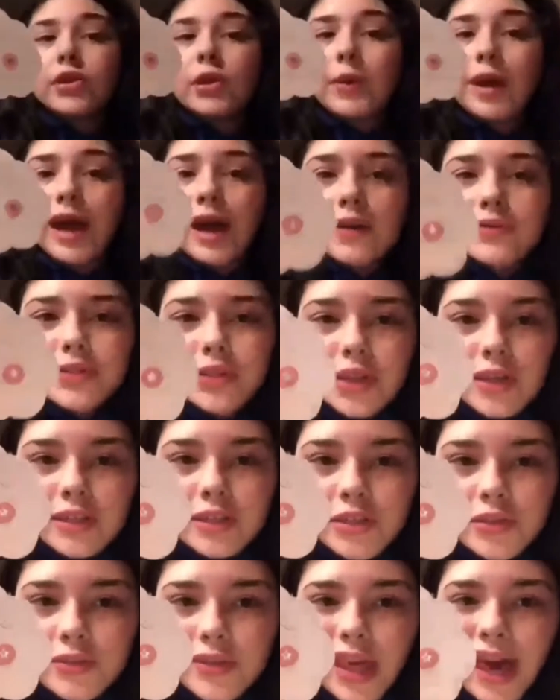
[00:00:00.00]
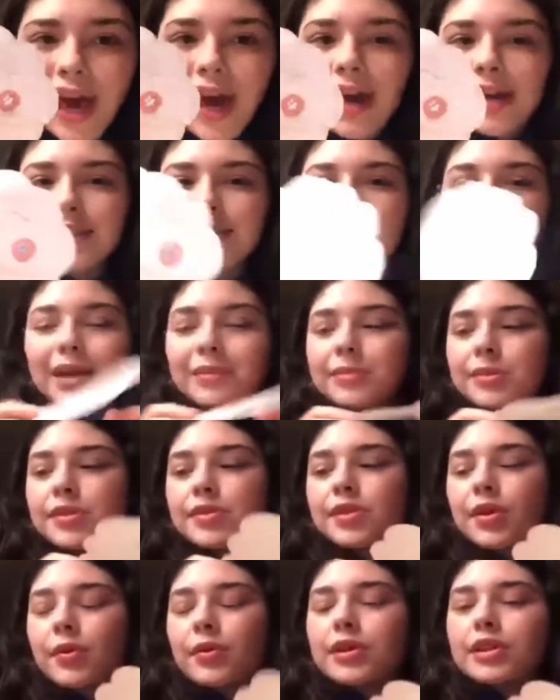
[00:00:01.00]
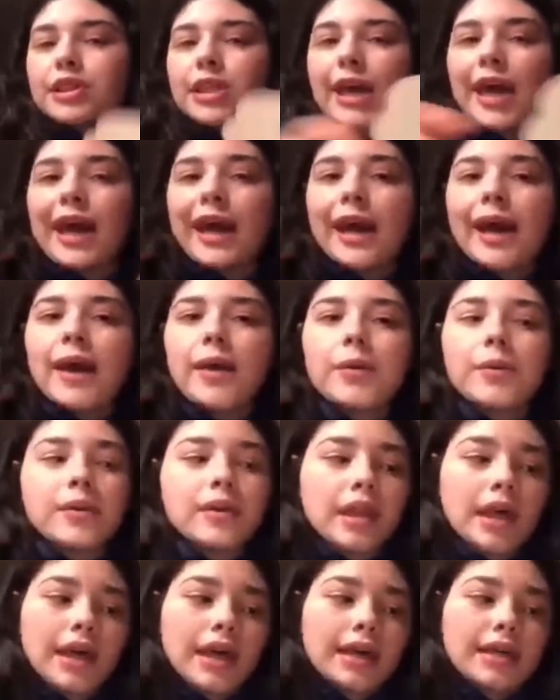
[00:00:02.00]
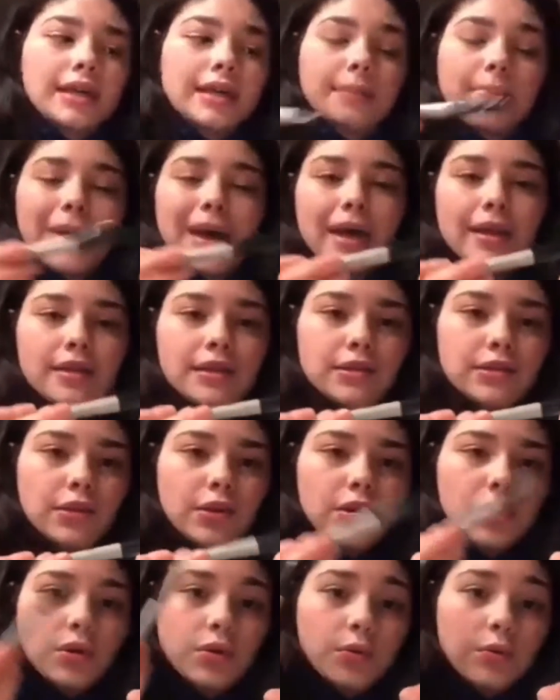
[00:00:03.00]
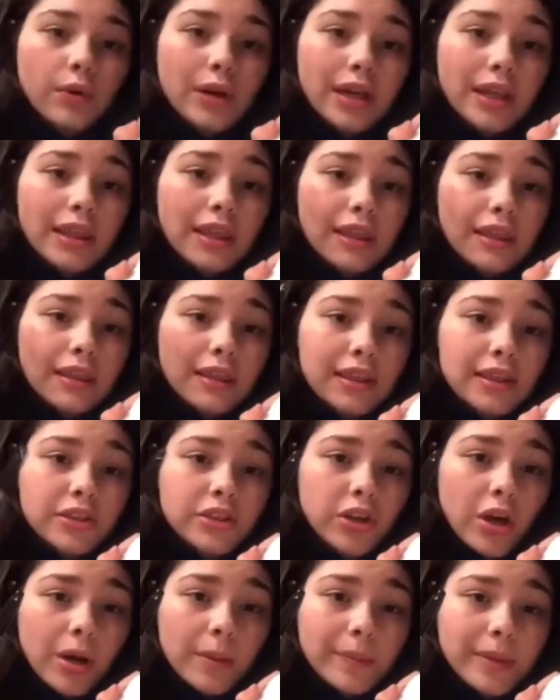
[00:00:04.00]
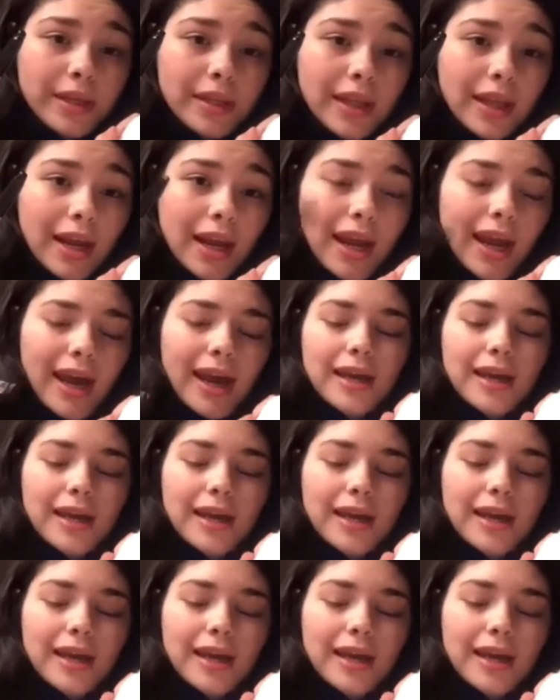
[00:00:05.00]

after I do that, I'm just going to outline the pencil with the Sharpie that I had.